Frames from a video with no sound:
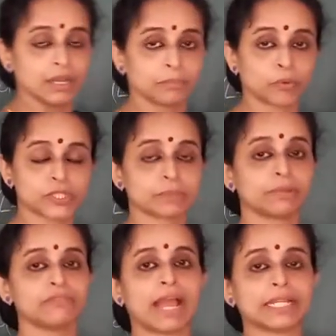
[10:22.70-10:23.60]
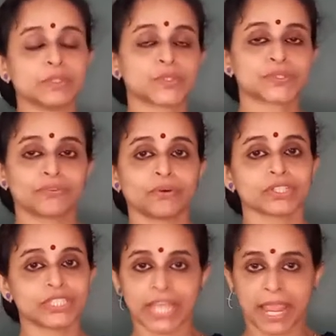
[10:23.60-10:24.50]
possible values
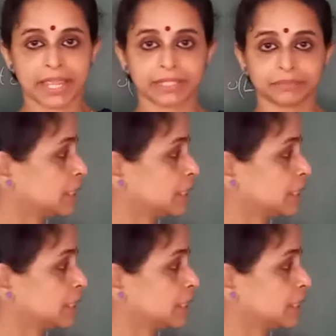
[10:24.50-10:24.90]
for J.